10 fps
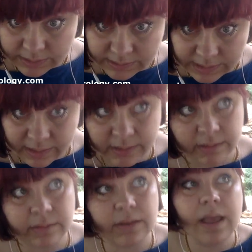
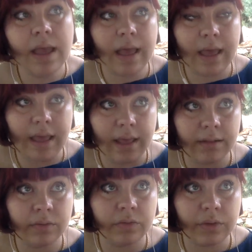ascendant
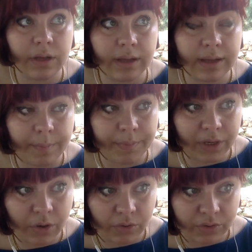and
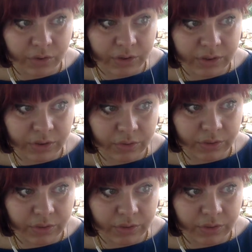Capricorn is